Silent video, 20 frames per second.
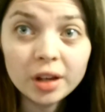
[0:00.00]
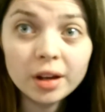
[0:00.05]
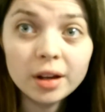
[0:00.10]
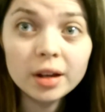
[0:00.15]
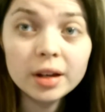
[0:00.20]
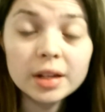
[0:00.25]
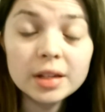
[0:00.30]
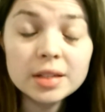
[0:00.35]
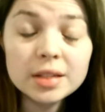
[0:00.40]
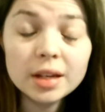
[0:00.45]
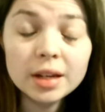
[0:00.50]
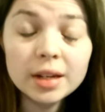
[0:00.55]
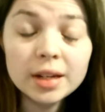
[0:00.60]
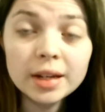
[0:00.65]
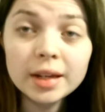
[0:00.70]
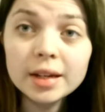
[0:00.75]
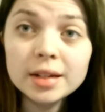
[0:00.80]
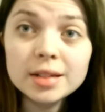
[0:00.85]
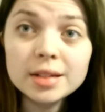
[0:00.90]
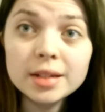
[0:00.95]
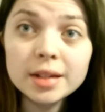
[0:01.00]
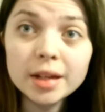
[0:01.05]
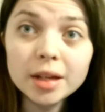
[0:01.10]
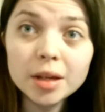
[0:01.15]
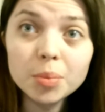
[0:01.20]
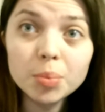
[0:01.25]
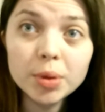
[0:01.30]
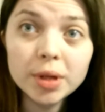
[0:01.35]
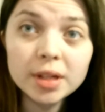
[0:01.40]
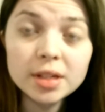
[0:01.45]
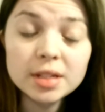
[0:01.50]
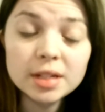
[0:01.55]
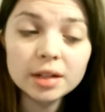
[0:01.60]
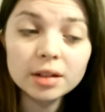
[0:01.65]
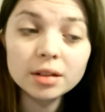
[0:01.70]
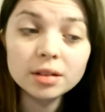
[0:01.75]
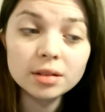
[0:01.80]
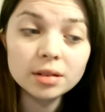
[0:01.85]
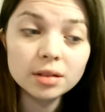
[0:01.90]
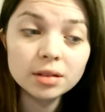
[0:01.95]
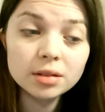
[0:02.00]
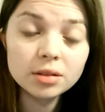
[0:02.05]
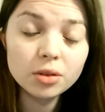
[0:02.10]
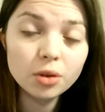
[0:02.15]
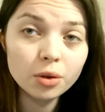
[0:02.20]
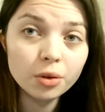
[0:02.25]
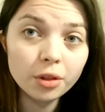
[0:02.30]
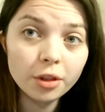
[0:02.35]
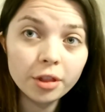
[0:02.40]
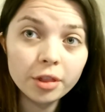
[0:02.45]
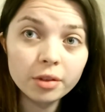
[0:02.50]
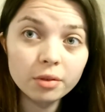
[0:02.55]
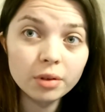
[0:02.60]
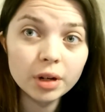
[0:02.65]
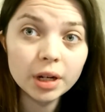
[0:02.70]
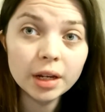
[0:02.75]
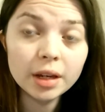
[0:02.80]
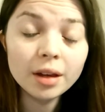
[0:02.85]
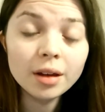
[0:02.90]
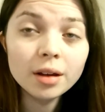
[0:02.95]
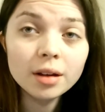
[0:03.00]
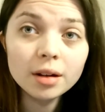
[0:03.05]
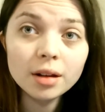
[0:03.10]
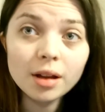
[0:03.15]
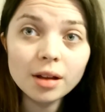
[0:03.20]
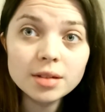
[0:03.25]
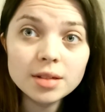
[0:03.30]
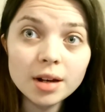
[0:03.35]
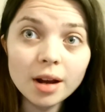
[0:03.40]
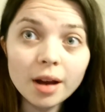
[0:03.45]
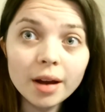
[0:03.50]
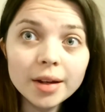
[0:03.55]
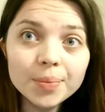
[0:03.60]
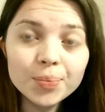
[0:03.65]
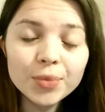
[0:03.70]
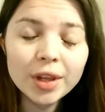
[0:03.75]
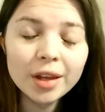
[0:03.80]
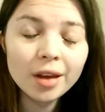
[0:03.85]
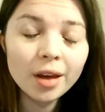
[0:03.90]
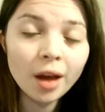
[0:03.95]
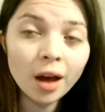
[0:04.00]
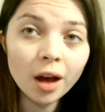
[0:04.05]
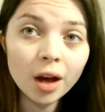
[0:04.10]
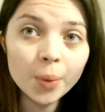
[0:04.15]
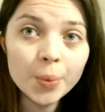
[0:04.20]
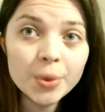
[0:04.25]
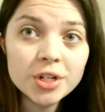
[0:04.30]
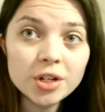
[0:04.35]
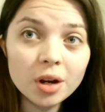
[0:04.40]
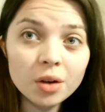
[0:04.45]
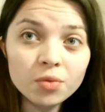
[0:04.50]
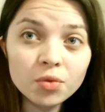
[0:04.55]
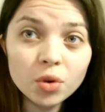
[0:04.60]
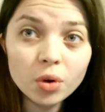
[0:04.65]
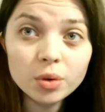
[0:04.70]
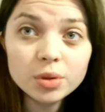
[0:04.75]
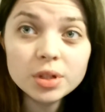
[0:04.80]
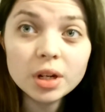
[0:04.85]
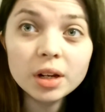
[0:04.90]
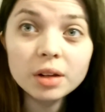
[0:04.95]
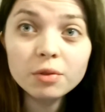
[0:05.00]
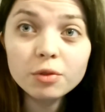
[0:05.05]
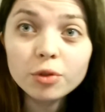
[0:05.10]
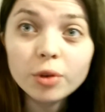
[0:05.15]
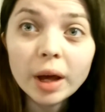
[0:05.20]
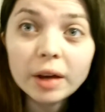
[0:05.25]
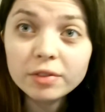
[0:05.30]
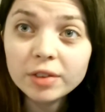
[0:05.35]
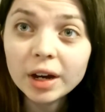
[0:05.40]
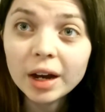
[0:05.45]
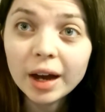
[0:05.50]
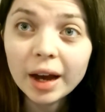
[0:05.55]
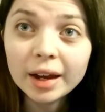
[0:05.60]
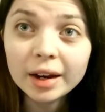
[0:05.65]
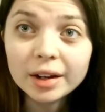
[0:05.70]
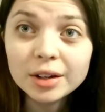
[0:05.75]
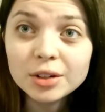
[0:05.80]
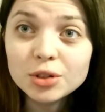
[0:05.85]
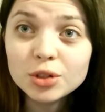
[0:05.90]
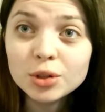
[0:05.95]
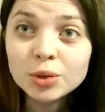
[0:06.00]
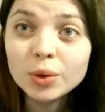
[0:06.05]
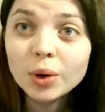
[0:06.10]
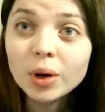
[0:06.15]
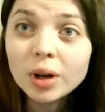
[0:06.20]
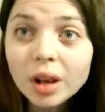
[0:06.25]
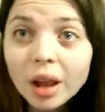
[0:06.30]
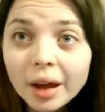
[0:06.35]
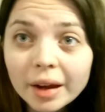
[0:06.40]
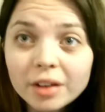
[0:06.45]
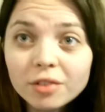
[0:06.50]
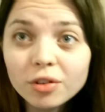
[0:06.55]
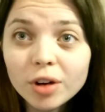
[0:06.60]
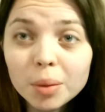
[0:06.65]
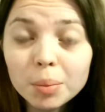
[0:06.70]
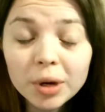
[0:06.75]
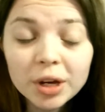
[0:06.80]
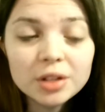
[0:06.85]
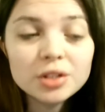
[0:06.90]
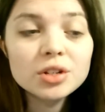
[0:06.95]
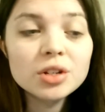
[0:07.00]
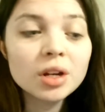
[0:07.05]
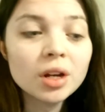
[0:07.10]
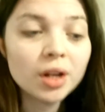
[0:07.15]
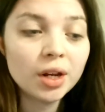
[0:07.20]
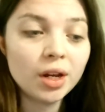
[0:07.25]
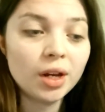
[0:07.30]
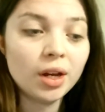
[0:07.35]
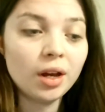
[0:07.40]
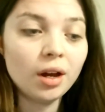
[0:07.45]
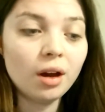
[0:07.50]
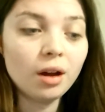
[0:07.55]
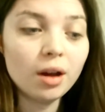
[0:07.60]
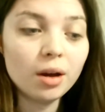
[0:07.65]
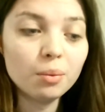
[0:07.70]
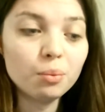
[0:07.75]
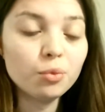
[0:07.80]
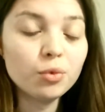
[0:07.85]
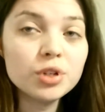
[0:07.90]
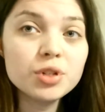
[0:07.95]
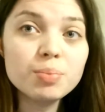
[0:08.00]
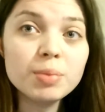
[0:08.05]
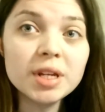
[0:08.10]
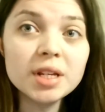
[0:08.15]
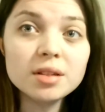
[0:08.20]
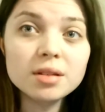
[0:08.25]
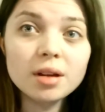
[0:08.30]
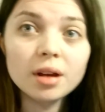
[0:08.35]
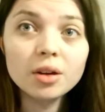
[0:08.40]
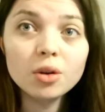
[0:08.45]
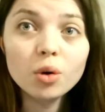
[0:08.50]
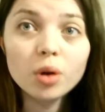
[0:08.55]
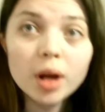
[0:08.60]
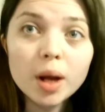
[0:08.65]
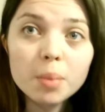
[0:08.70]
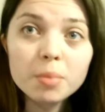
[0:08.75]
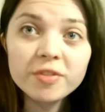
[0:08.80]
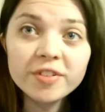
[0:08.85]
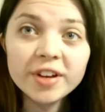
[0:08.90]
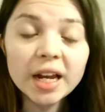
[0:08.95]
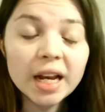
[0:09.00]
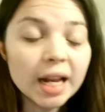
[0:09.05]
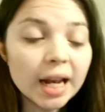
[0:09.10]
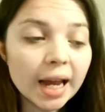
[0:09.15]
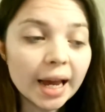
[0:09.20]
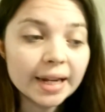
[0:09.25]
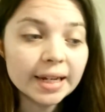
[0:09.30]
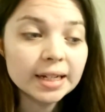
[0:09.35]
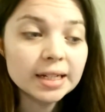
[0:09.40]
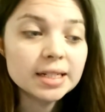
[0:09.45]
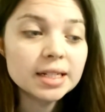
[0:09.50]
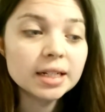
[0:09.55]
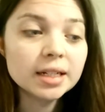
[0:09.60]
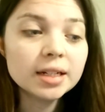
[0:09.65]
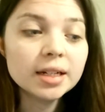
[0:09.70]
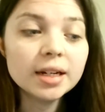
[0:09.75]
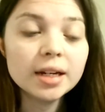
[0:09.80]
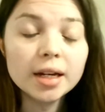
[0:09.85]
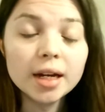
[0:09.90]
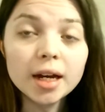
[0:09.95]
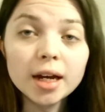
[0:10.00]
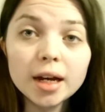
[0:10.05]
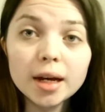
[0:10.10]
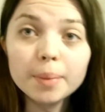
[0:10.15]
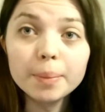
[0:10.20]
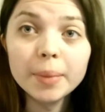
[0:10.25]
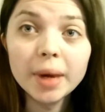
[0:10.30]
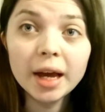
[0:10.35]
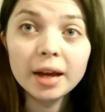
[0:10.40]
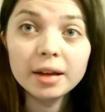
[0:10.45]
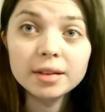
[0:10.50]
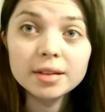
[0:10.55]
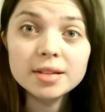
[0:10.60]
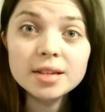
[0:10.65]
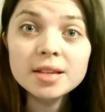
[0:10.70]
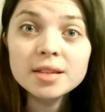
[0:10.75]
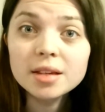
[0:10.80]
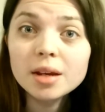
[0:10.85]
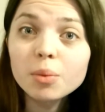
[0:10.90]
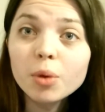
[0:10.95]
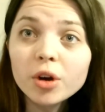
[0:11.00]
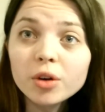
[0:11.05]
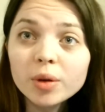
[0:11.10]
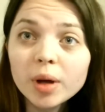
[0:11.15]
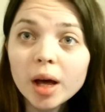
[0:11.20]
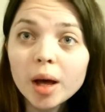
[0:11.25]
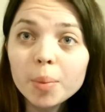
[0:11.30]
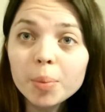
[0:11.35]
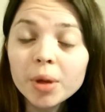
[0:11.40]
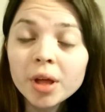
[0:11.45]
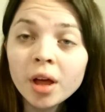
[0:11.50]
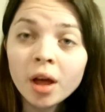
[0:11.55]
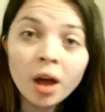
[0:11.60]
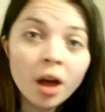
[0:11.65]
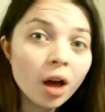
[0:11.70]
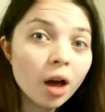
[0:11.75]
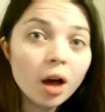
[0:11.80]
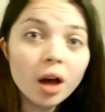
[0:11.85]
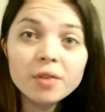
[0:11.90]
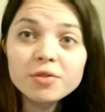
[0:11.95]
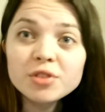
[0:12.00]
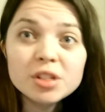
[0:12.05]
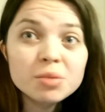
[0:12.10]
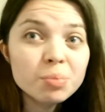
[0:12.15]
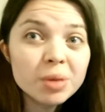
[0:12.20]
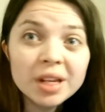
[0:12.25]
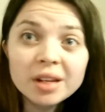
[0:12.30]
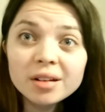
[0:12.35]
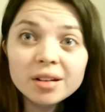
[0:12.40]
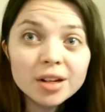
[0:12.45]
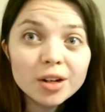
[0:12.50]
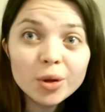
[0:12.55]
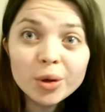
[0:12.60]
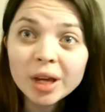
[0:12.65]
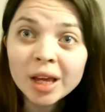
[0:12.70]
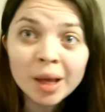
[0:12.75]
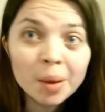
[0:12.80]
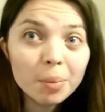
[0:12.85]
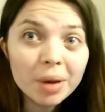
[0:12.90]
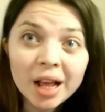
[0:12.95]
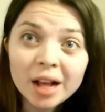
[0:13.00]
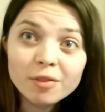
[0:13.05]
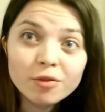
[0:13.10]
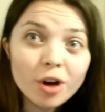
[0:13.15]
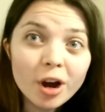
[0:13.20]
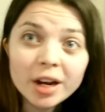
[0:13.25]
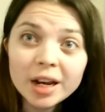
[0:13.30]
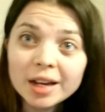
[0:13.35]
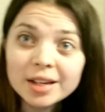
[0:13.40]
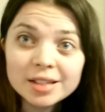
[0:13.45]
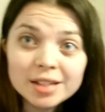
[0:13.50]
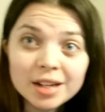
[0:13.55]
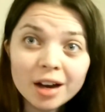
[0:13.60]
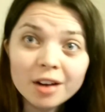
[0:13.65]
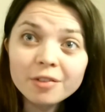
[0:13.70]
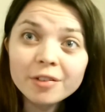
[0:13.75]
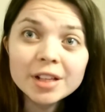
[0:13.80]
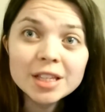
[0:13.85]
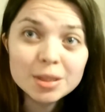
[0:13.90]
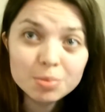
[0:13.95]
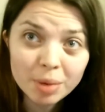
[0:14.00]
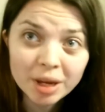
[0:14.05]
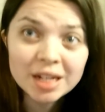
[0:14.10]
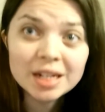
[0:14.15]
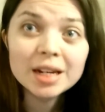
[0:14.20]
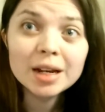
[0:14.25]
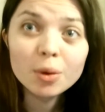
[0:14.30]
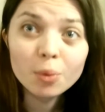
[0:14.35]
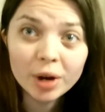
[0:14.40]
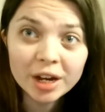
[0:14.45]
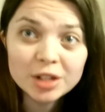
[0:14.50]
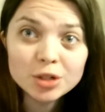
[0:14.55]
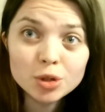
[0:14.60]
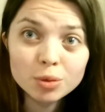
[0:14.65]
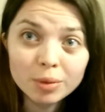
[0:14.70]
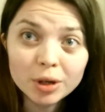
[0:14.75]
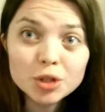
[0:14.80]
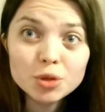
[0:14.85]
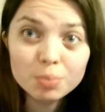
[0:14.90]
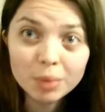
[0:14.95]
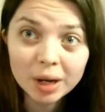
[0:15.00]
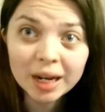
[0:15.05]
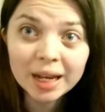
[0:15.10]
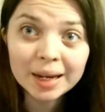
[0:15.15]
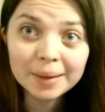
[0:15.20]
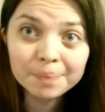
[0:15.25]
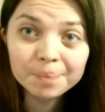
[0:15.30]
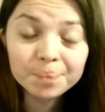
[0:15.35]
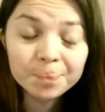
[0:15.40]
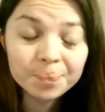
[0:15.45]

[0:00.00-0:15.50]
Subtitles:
guys, I didn't get to sleep until gone 3 last night, which I've not done in forever and I do not like very much, which means I got up fairly late, and since I woke up I've just been looking at Black Friday stuff and spending way too much money.